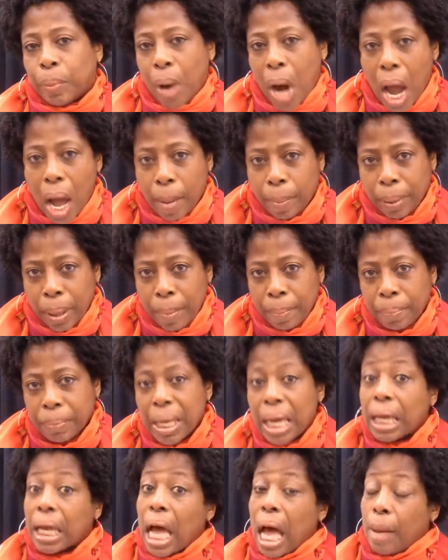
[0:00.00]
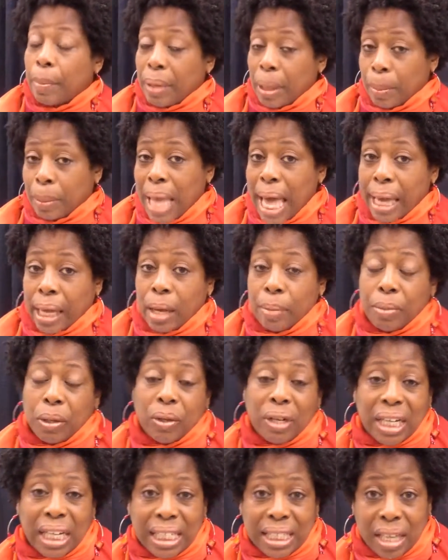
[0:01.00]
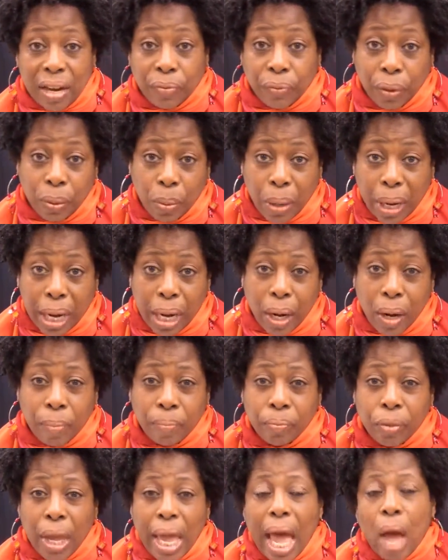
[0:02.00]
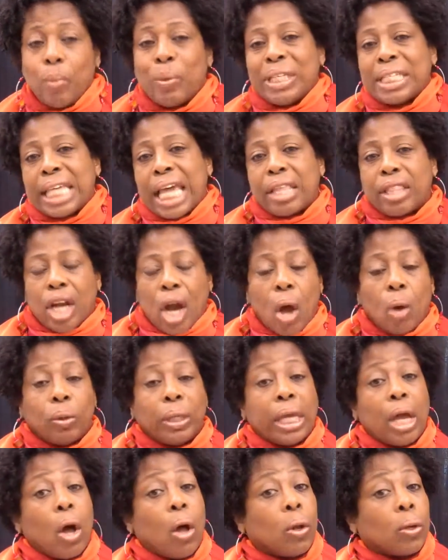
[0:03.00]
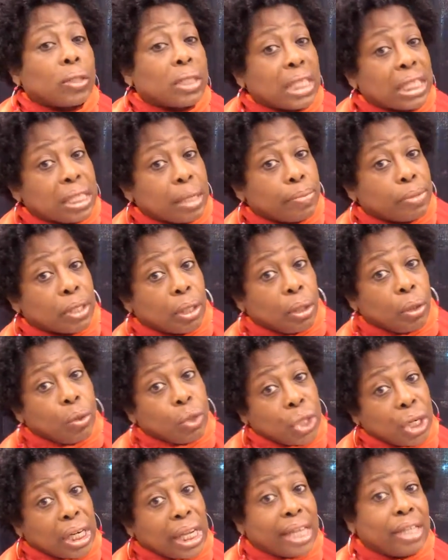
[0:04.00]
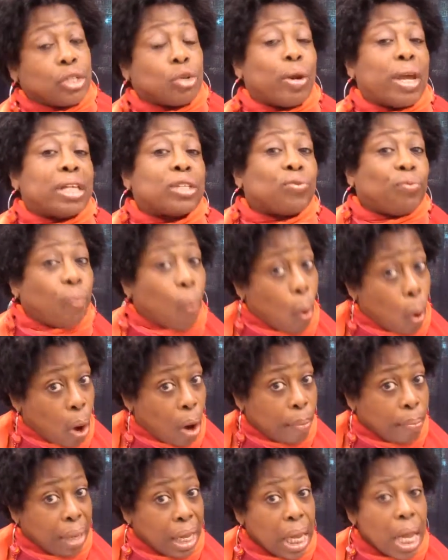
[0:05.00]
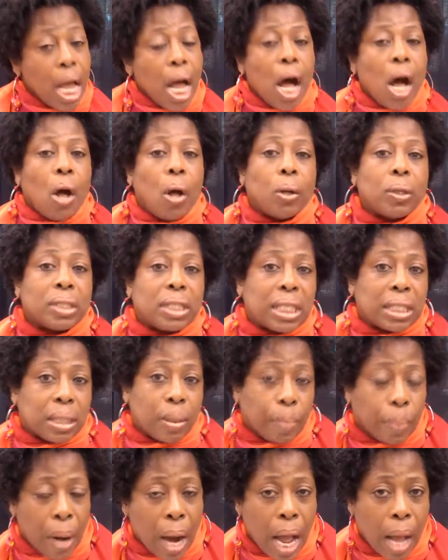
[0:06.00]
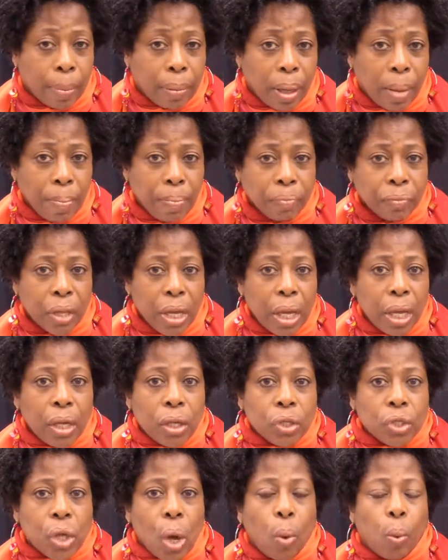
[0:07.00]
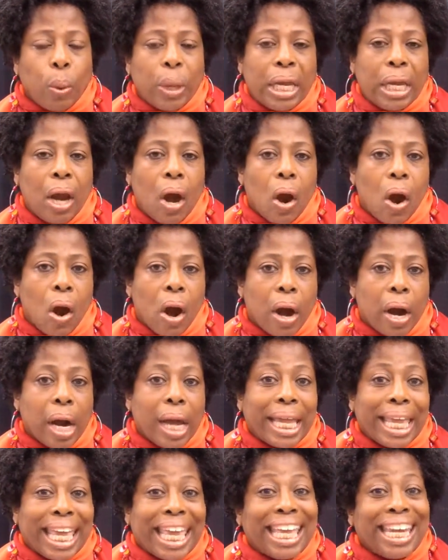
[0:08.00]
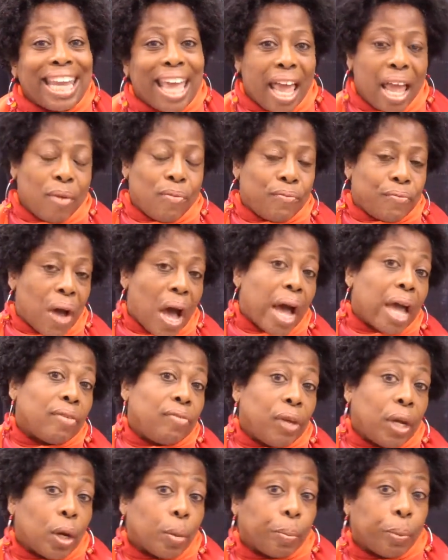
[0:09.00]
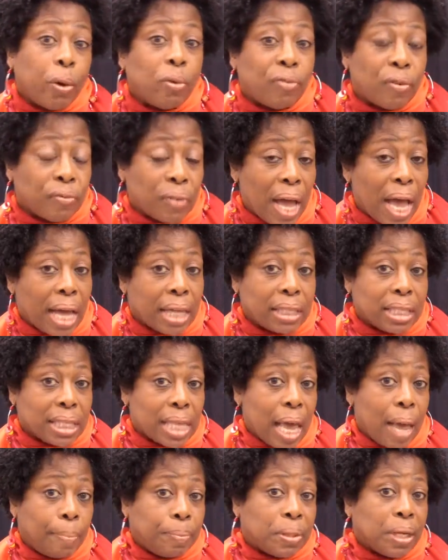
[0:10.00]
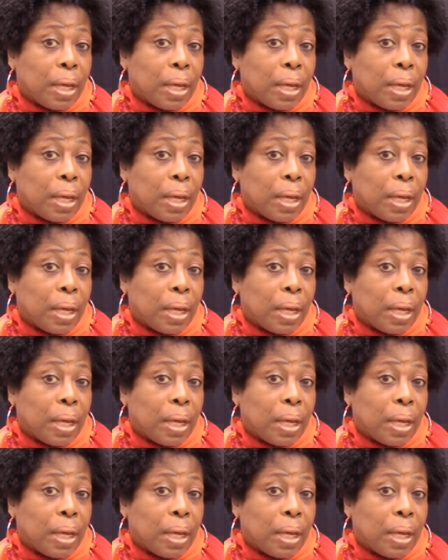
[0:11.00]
problem common to black communities everywhere. And we say that only a whole system solution can transform a whole system problem. So we are in a five-year proof of concept